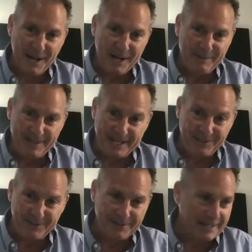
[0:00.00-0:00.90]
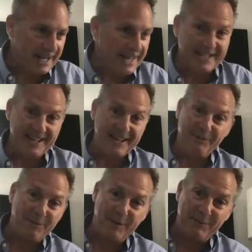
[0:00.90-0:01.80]
I mean, that's like
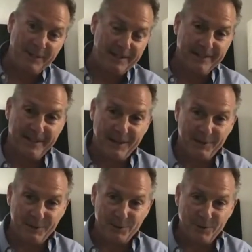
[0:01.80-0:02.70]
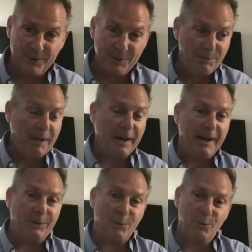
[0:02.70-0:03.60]
15 years
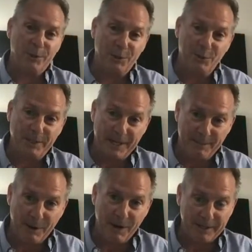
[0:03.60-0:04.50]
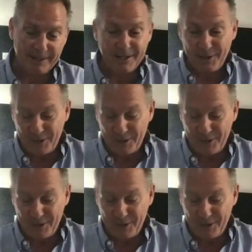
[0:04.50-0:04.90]
behind what we do in Denmark